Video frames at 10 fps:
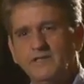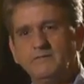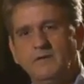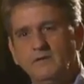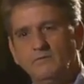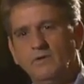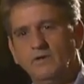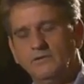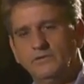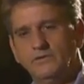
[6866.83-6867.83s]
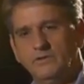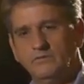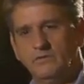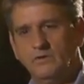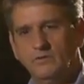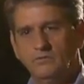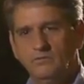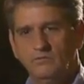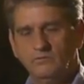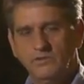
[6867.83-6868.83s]
That's what it was,
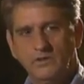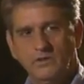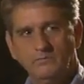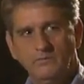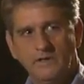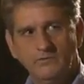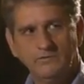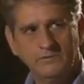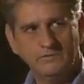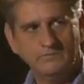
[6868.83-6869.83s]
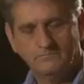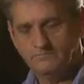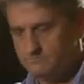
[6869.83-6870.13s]
old retired miners and